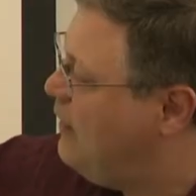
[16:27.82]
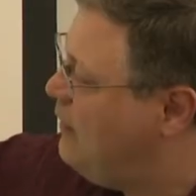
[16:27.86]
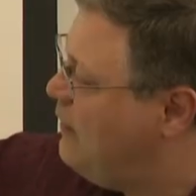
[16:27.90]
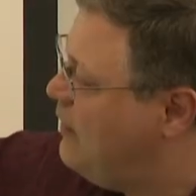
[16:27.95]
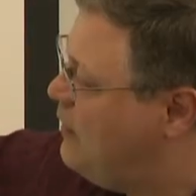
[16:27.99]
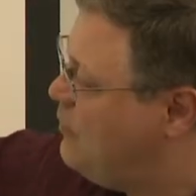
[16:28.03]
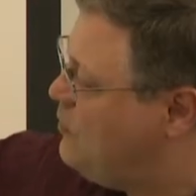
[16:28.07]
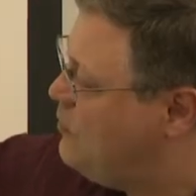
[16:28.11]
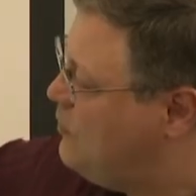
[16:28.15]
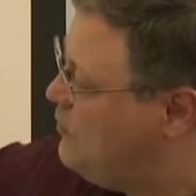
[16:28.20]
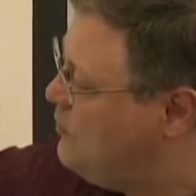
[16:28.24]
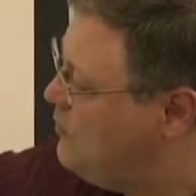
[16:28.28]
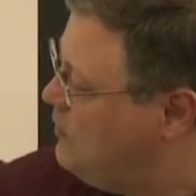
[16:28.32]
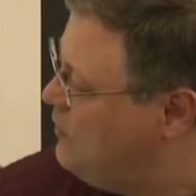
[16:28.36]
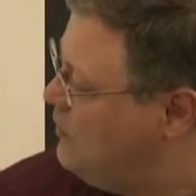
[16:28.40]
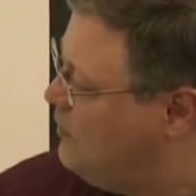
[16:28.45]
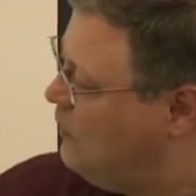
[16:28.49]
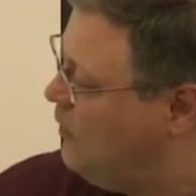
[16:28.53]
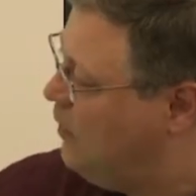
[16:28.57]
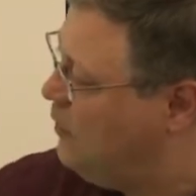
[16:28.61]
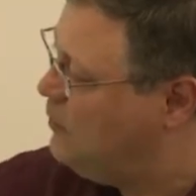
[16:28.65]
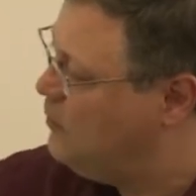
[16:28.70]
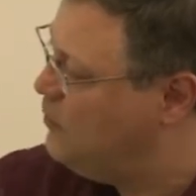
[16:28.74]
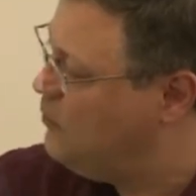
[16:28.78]
there's a
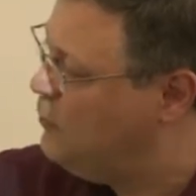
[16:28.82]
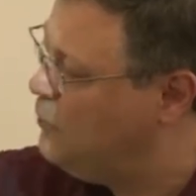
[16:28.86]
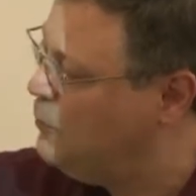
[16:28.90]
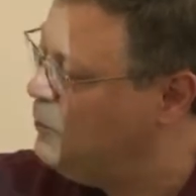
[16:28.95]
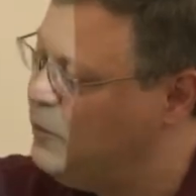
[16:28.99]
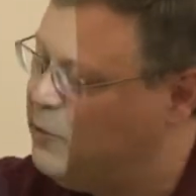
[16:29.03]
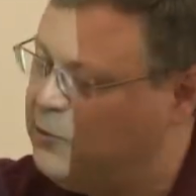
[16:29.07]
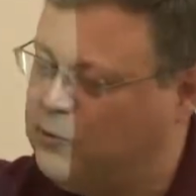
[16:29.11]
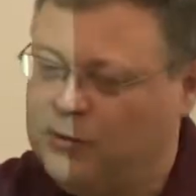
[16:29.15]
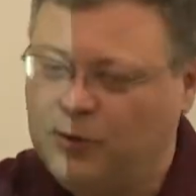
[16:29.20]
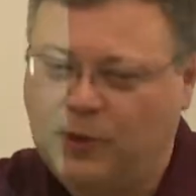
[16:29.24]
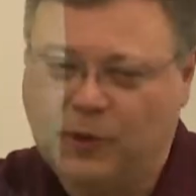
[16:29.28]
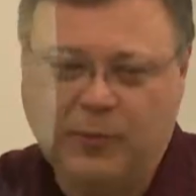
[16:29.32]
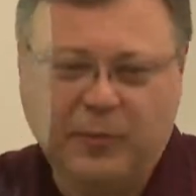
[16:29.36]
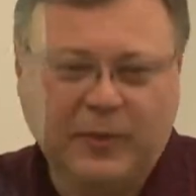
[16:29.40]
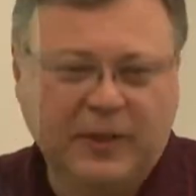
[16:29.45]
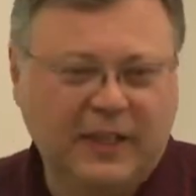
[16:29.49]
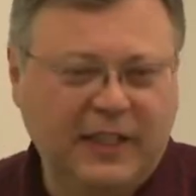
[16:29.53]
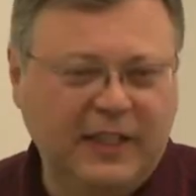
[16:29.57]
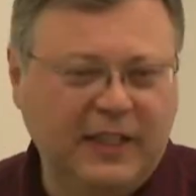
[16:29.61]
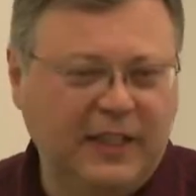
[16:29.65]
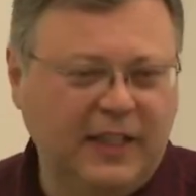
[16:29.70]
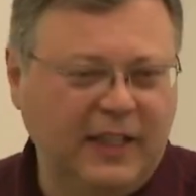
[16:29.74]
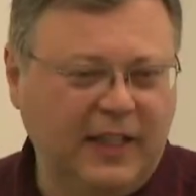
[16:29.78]
lot of
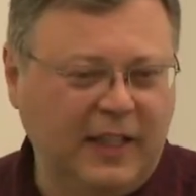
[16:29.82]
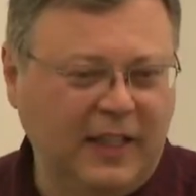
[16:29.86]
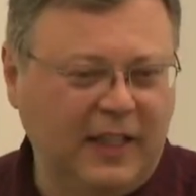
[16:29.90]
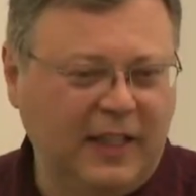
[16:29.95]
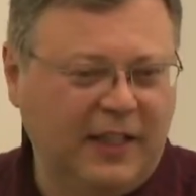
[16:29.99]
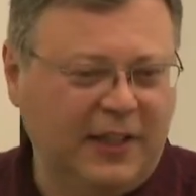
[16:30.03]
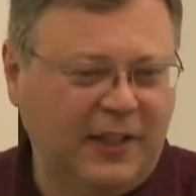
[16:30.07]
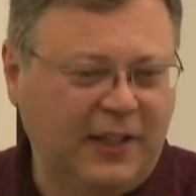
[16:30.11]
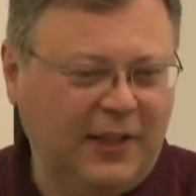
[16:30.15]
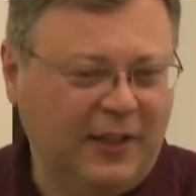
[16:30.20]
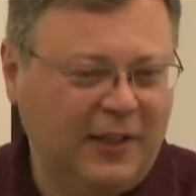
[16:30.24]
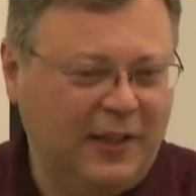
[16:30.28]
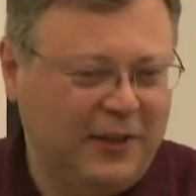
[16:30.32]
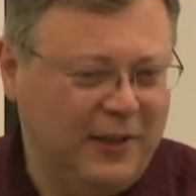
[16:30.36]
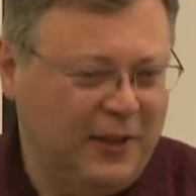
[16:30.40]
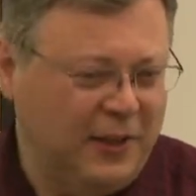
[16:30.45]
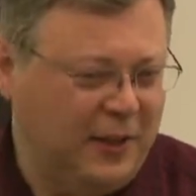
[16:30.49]
uniformity in the